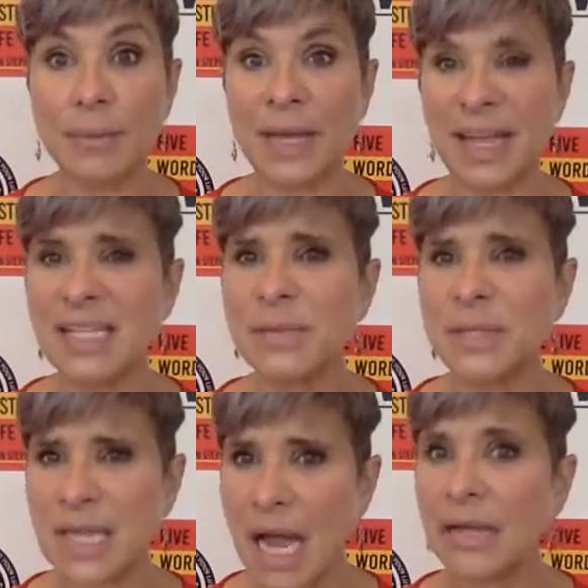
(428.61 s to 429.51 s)
my husband's
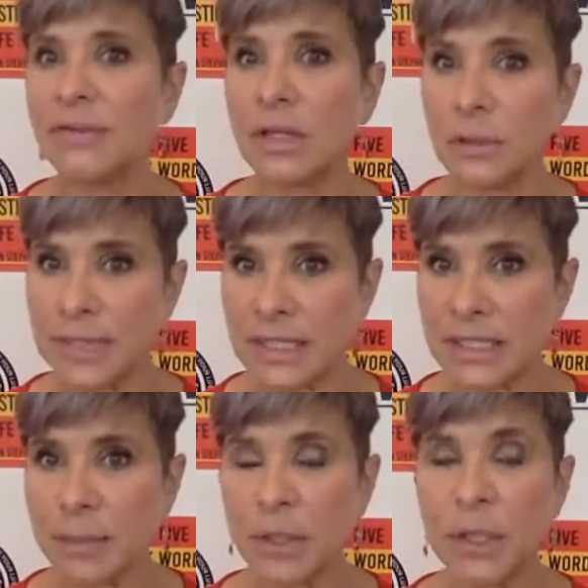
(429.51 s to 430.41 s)
kind of a little bit
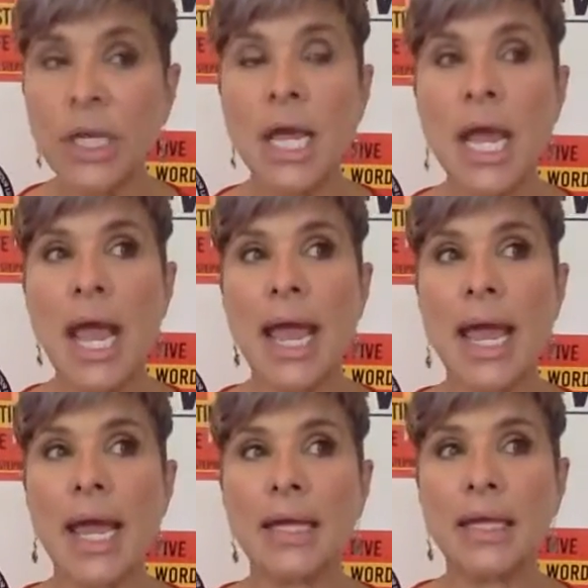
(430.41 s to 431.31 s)
stubborn
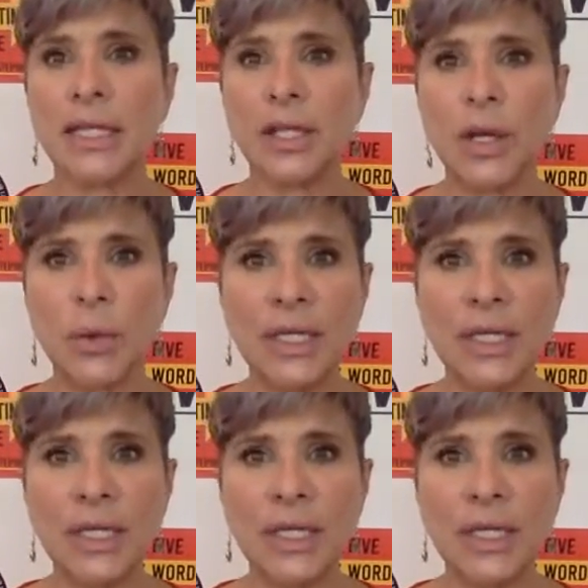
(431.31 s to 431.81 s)
and you know,